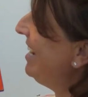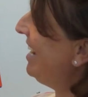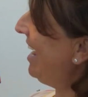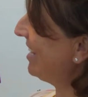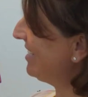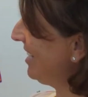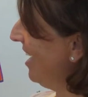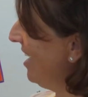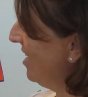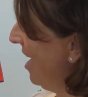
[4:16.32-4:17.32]

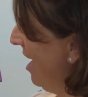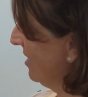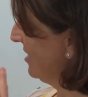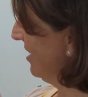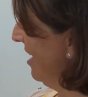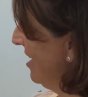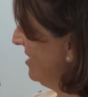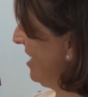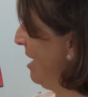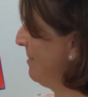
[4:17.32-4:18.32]
Hexagon, octagon,
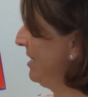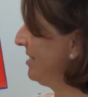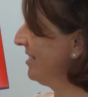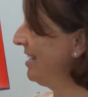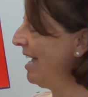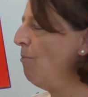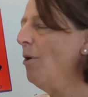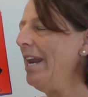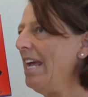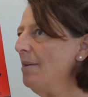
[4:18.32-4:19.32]
diamond. And
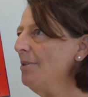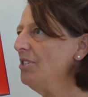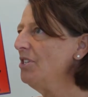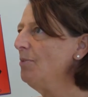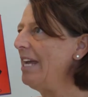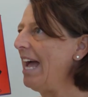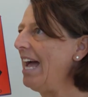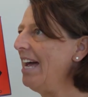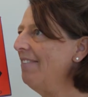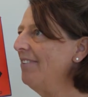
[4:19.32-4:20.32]
what animals did we
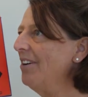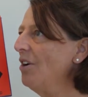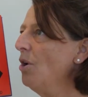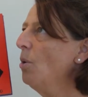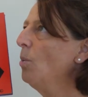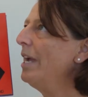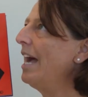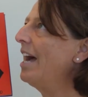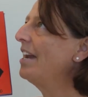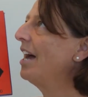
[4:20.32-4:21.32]
have? We
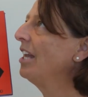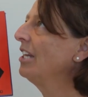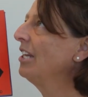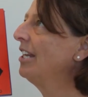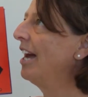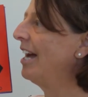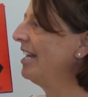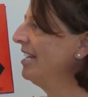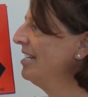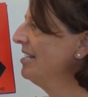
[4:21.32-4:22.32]
had a
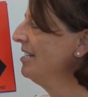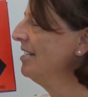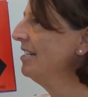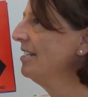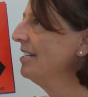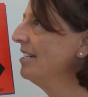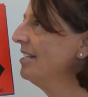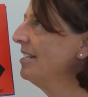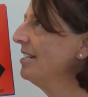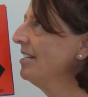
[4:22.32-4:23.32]
lion.
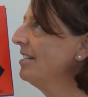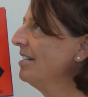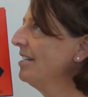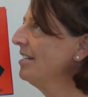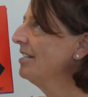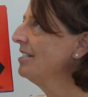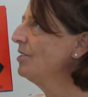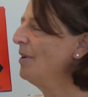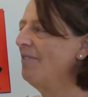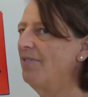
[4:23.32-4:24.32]

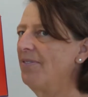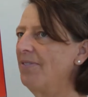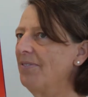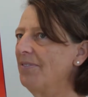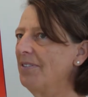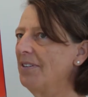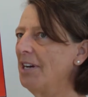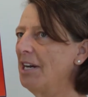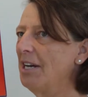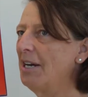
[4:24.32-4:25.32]
Do we have
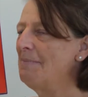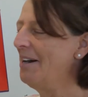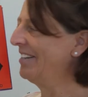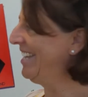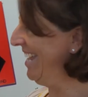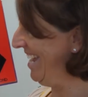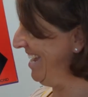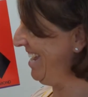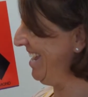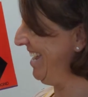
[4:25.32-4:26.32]
a
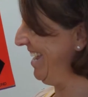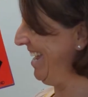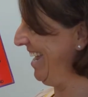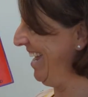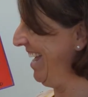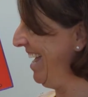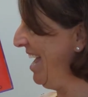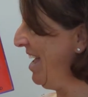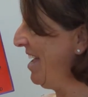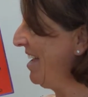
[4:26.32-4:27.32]

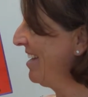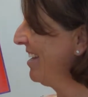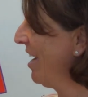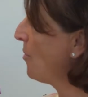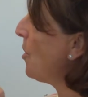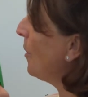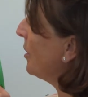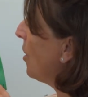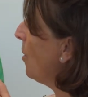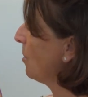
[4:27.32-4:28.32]
monkey? Oh no,
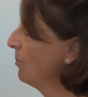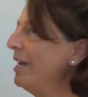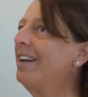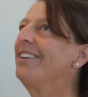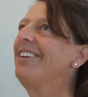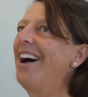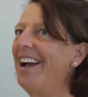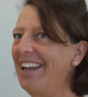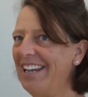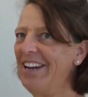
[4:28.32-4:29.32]
a goat. We had a
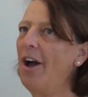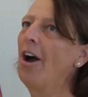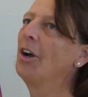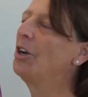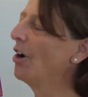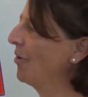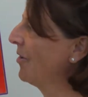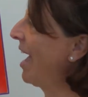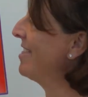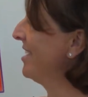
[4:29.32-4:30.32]
lion, a
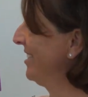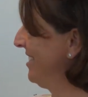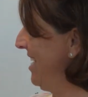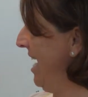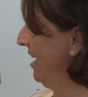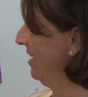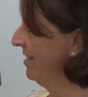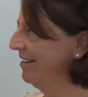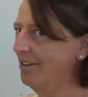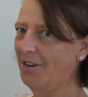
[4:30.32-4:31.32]
goat, and then a snake.
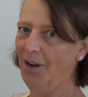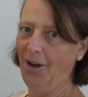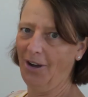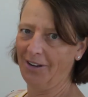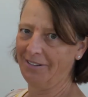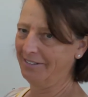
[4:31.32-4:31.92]
Huh,